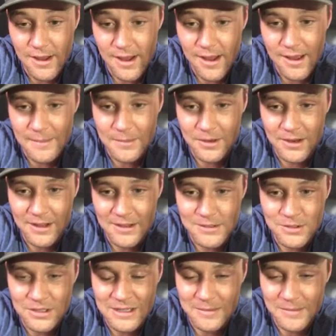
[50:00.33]
I'm gonna
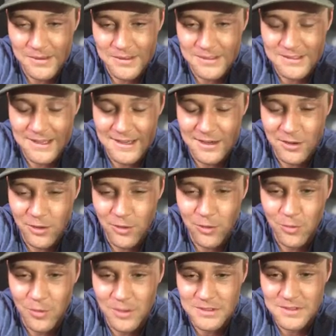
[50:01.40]
answer emails because I got a
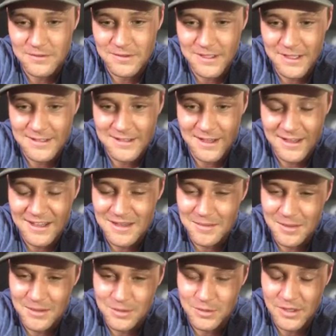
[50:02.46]
whole bunch of DSK
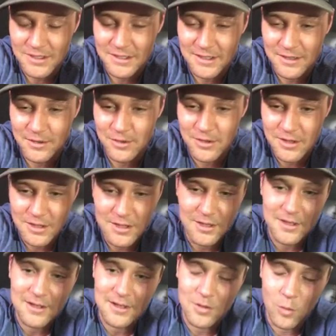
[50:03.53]
emails right now,
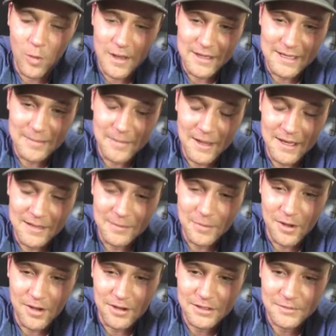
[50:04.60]
waiting in my
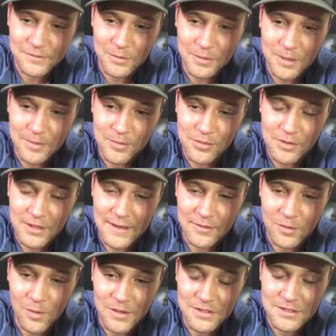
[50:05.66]
inbox from people that have
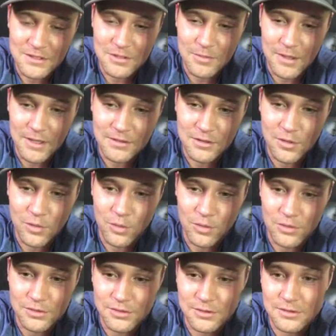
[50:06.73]
questions about the
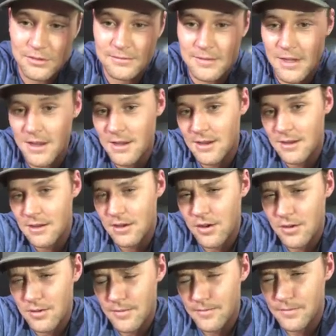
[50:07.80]
course and
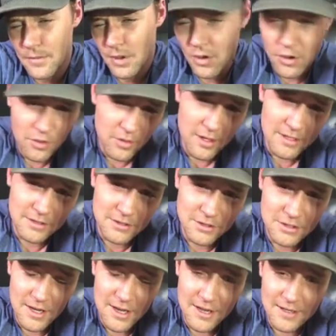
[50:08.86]
all that
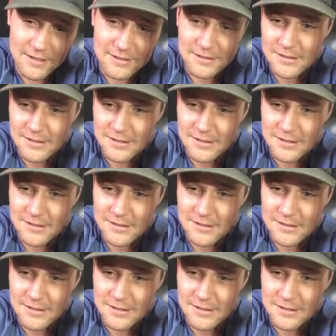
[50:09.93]
jazz.